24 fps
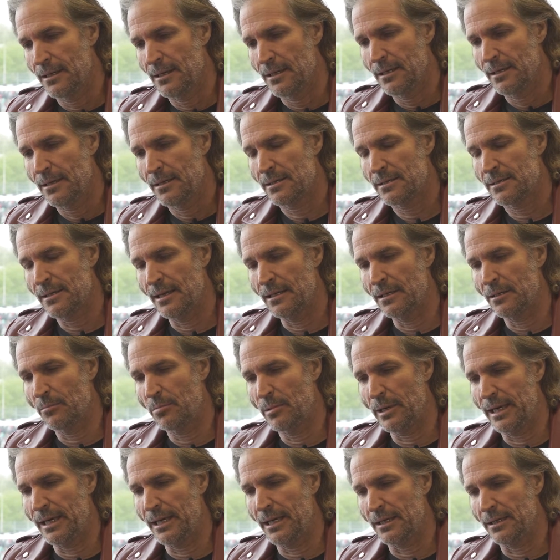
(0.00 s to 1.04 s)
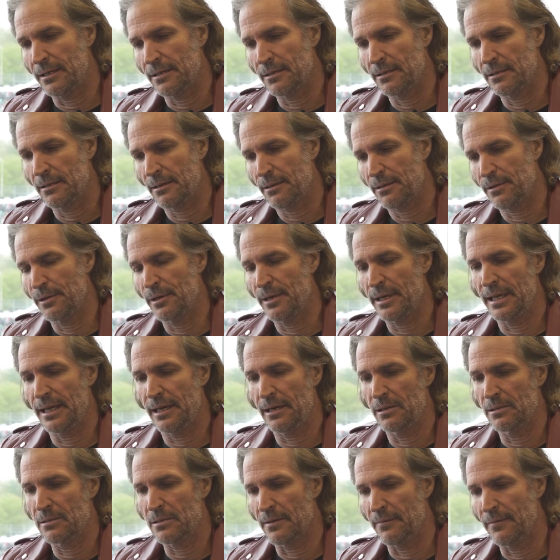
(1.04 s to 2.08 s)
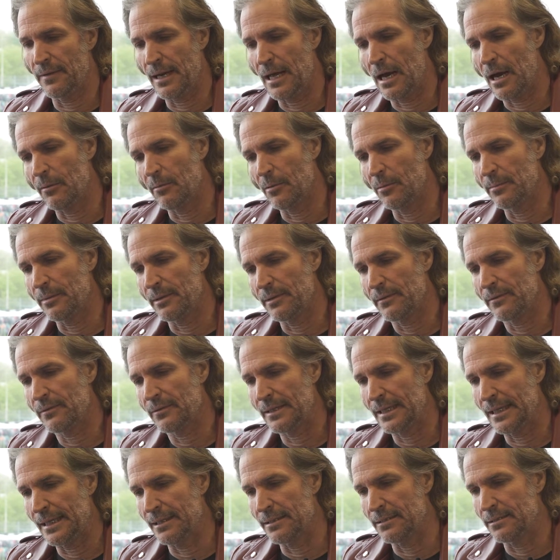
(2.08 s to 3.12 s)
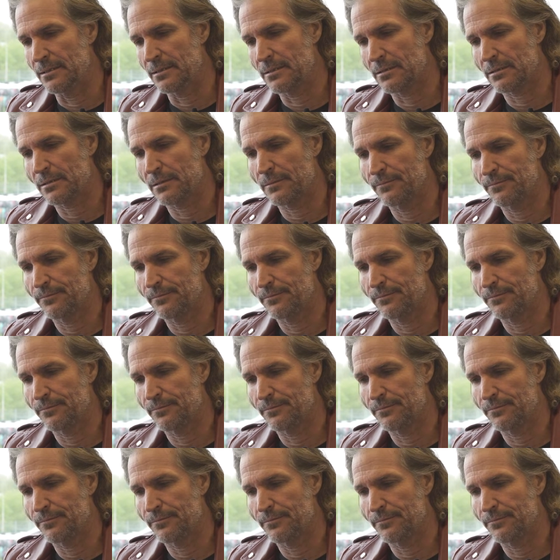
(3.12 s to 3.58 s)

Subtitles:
celebrating 30 years of an album is